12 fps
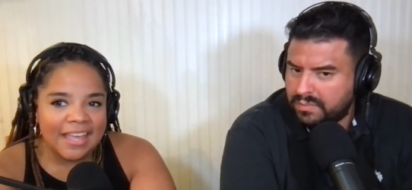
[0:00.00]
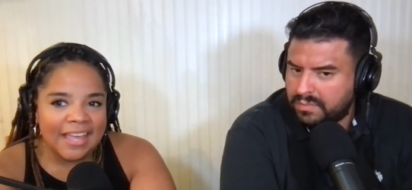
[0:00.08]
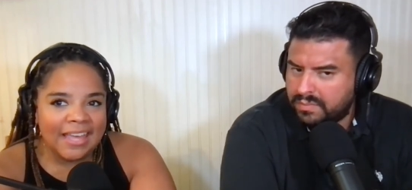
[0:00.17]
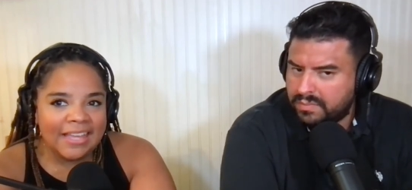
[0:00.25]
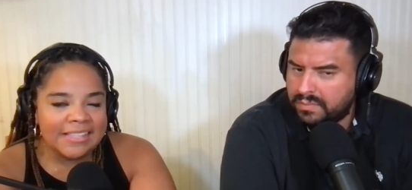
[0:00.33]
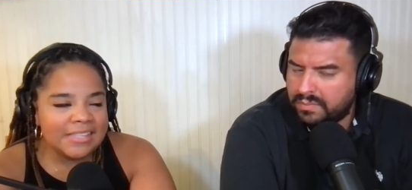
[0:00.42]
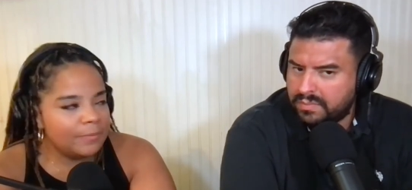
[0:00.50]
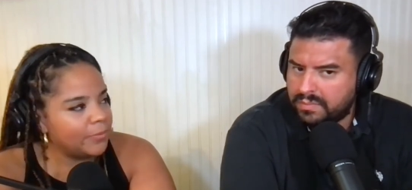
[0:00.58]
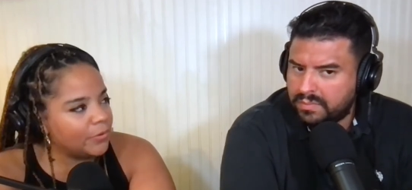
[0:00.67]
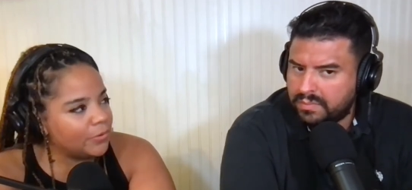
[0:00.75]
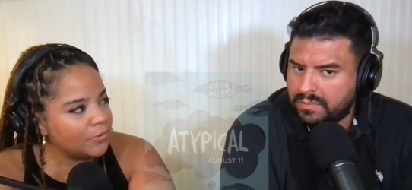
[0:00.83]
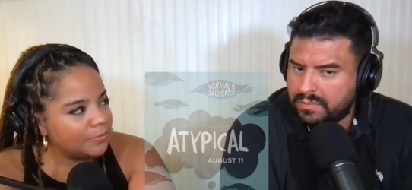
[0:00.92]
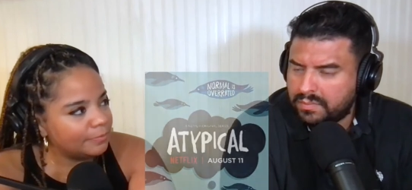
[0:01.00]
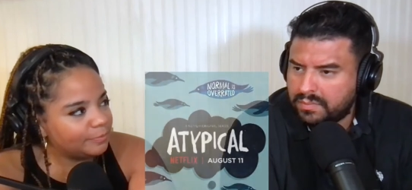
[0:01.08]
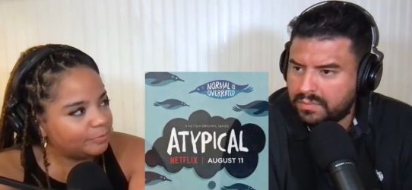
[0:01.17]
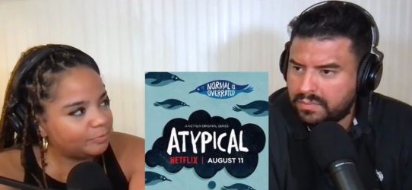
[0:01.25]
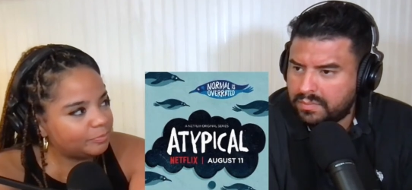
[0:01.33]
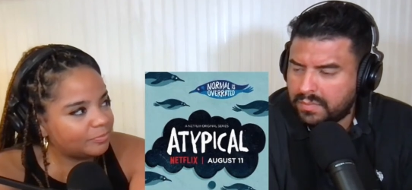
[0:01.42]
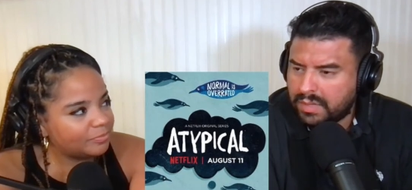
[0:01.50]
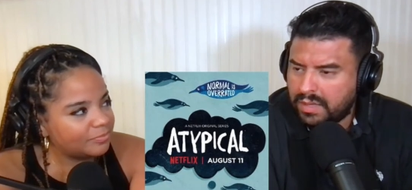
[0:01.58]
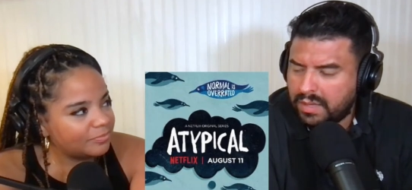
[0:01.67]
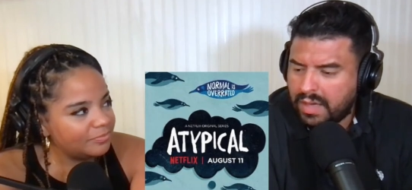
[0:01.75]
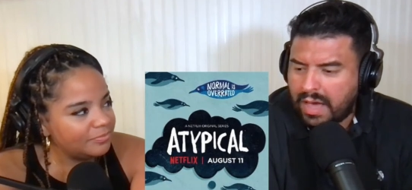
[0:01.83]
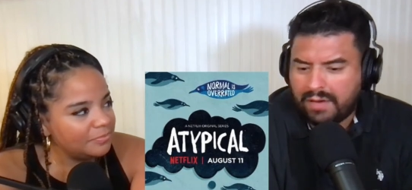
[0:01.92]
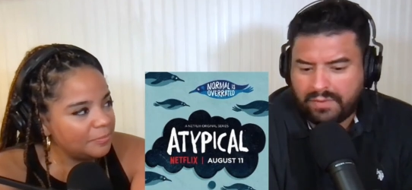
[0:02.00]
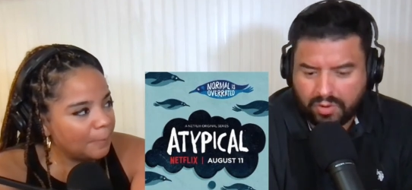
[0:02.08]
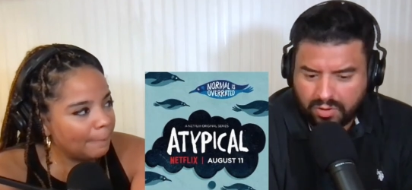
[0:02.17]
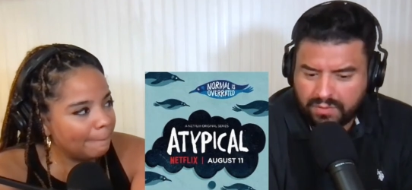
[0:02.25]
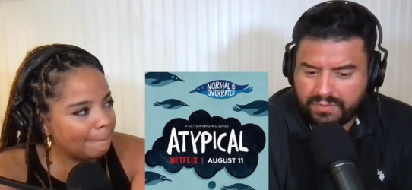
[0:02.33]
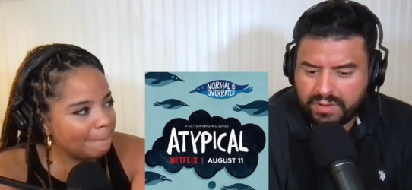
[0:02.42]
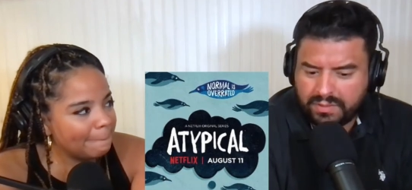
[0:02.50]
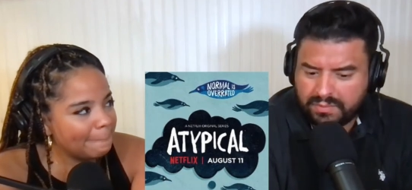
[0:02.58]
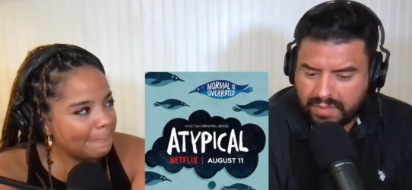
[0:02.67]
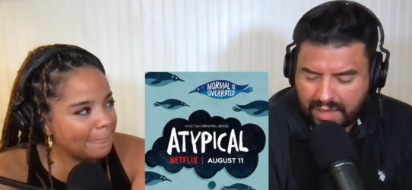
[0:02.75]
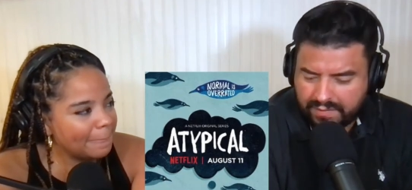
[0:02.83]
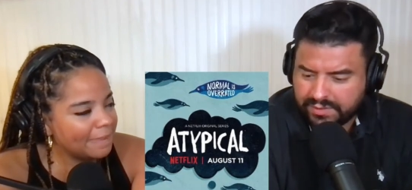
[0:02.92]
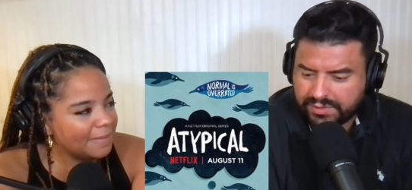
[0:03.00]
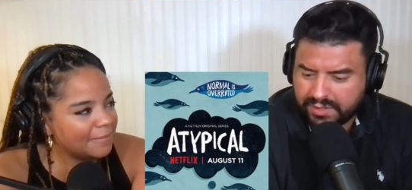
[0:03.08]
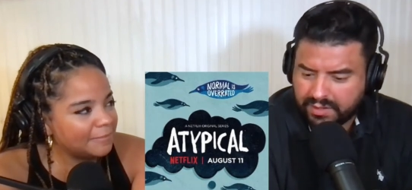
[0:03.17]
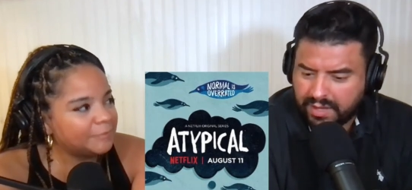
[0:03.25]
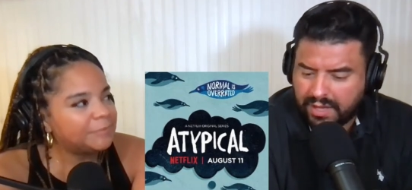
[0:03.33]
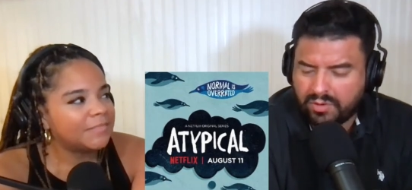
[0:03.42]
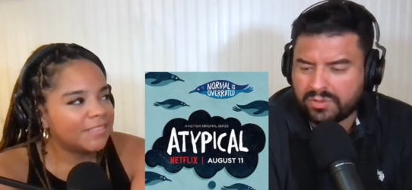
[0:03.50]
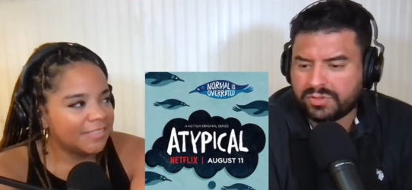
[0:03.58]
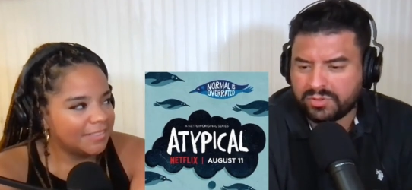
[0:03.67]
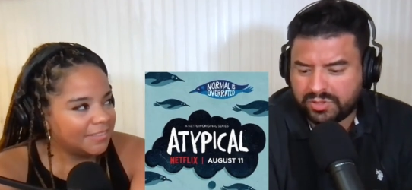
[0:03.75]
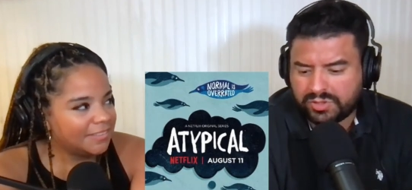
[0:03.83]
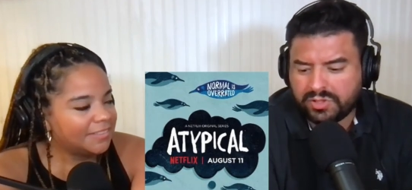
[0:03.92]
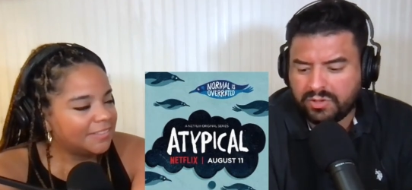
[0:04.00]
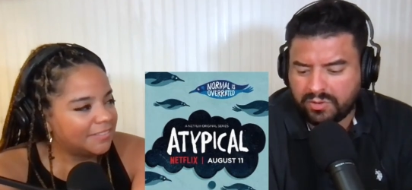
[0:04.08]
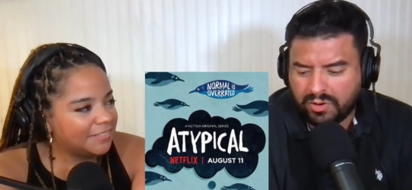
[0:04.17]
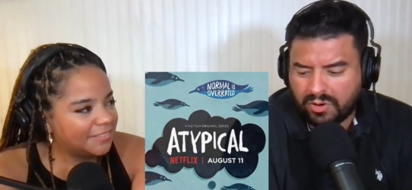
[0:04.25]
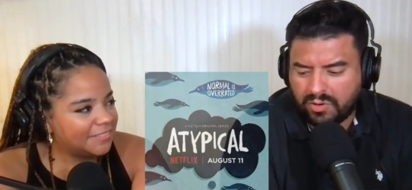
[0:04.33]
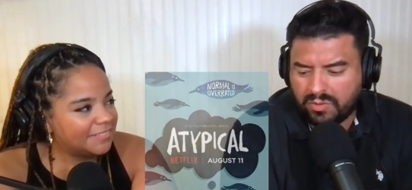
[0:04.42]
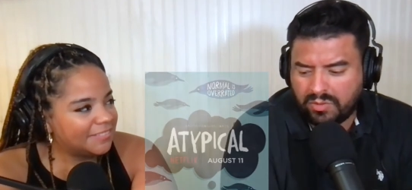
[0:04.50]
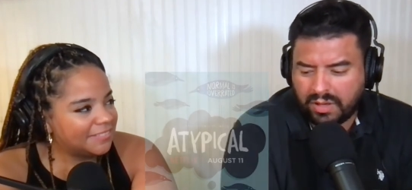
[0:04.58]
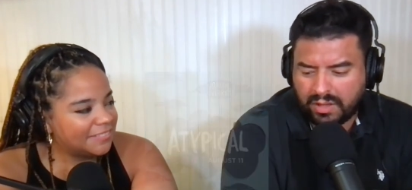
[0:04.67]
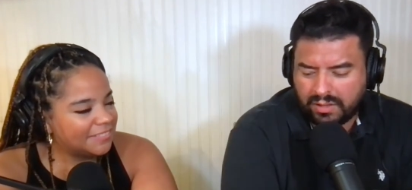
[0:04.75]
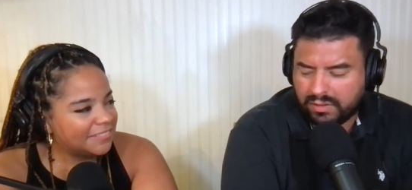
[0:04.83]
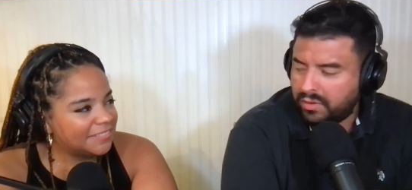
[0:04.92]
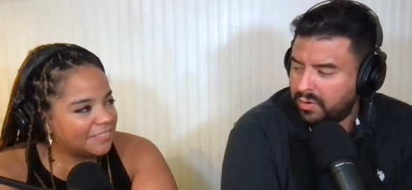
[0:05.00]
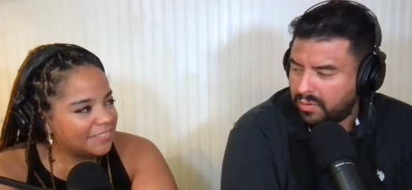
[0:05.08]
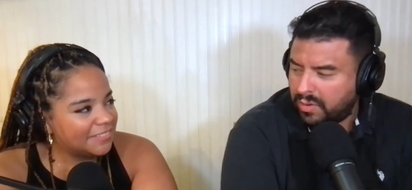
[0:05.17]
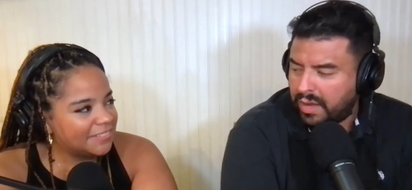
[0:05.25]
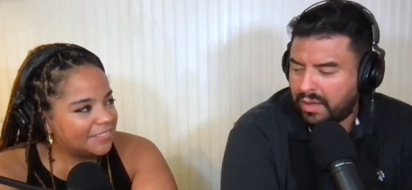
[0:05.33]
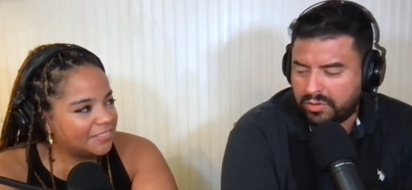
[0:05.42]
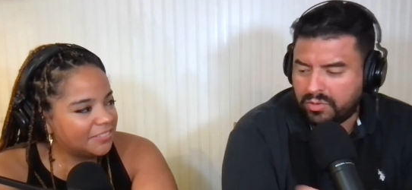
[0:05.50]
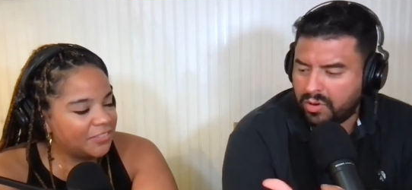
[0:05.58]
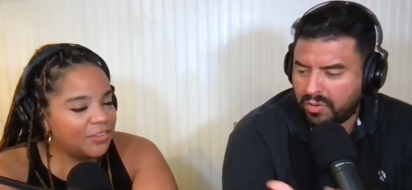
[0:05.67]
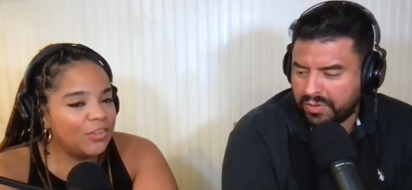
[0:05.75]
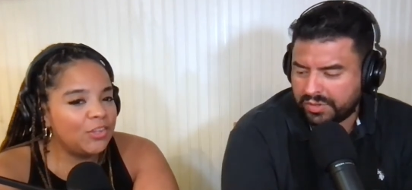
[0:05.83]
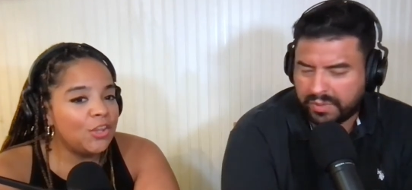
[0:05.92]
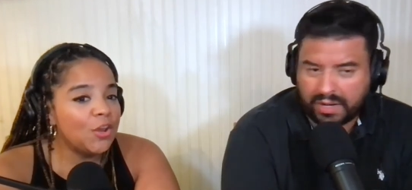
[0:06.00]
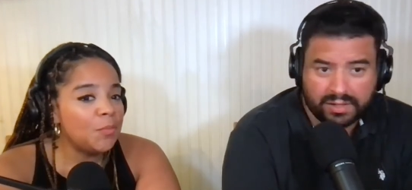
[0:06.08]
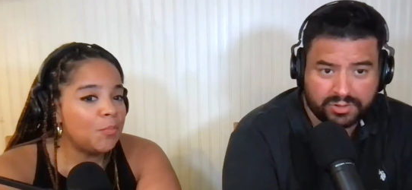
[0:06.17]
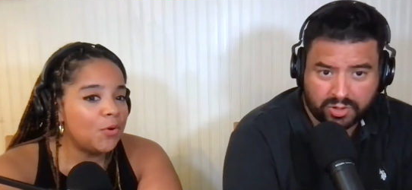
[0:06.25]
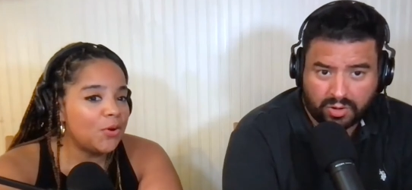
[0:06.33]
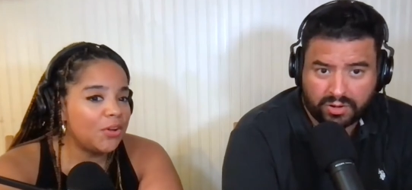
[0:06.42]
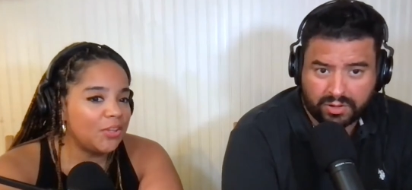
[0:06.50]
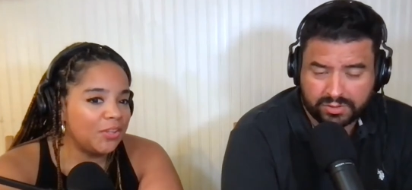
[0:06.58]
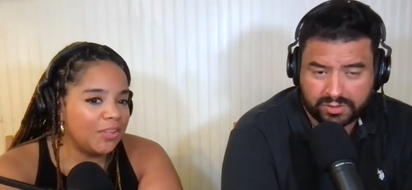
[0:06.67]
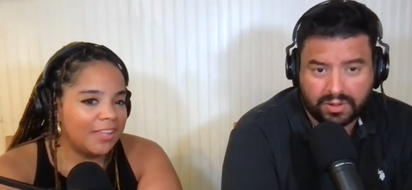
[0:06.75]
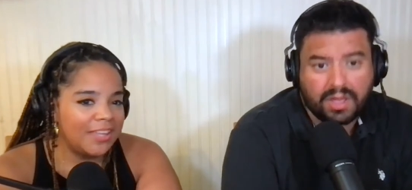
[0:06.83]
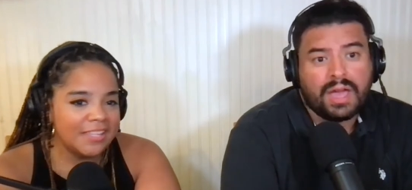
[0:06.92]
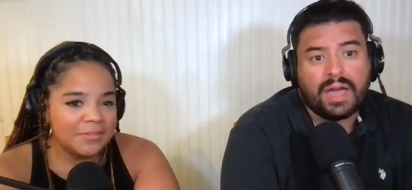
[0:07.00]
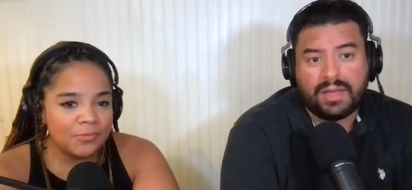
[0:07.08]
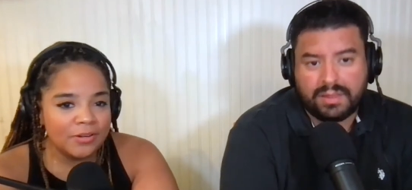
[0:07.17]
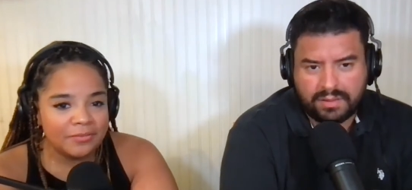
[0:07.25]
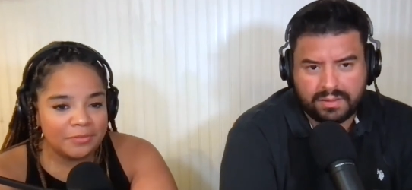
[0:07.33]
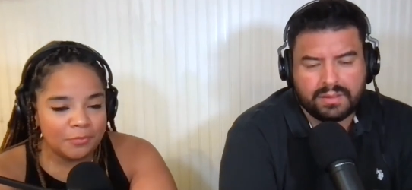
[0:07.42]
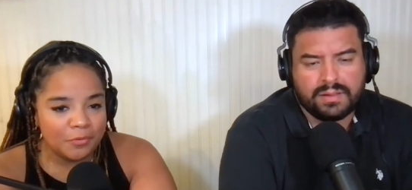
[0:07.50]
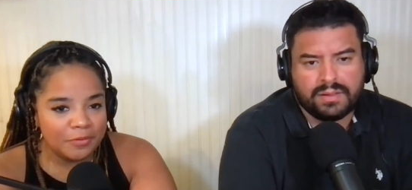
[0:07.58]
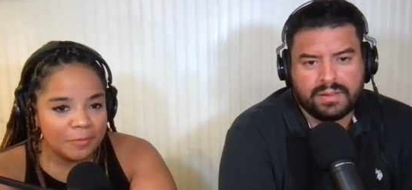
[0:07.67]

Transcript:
Speaker 1: atypical.
Speaker 2: I've heard of it, haven't seen it. And also, just so you know, uh, you know, uh, you know this, but You're I'll let more, your audience know. He's
Speaker 1: more of a movie